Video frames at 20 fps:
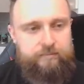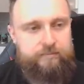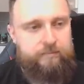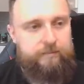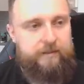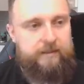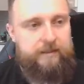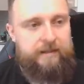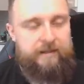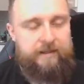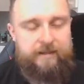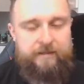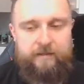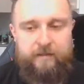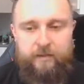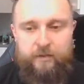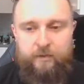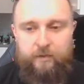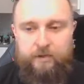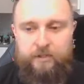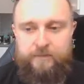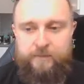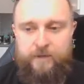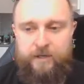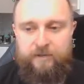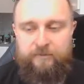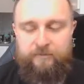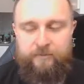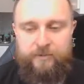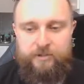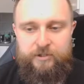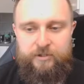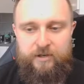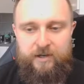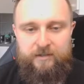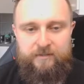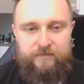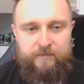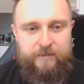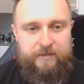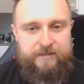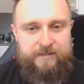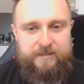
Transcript: Milan hitting the crossbar from a shot from